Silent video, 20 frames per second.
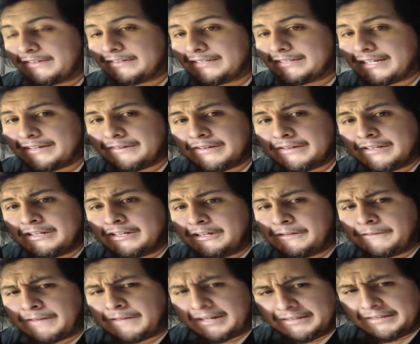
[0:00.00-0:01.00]
Now
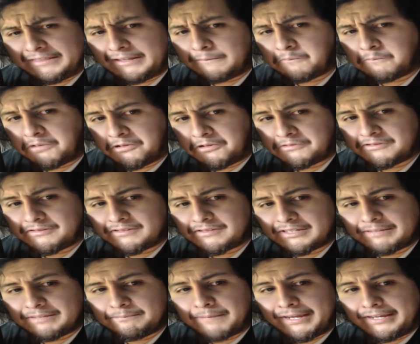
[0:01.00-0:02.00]
I think most of the
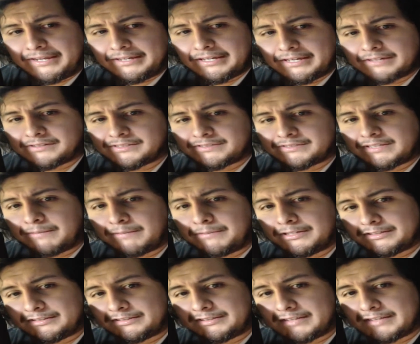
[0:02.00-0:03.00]
main characters have been
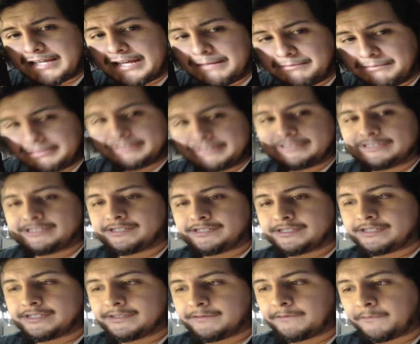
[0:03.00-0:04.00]
established
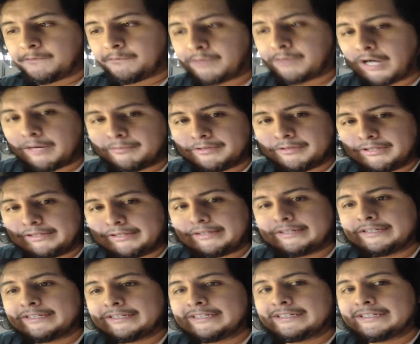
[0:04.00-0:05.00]
properly.
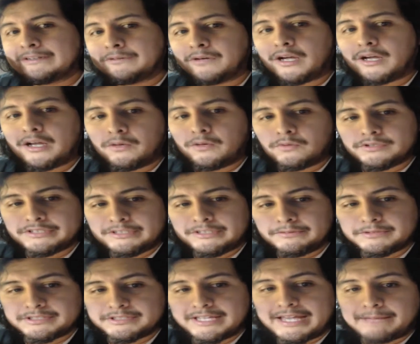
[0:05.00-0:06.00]
Uh, we'll see
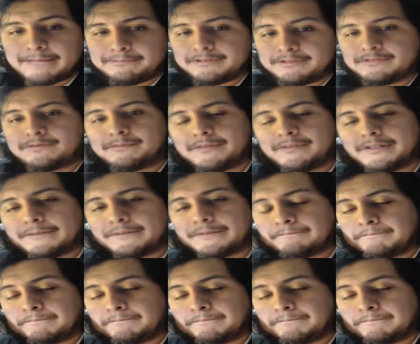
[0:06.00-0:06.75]
what happens from there.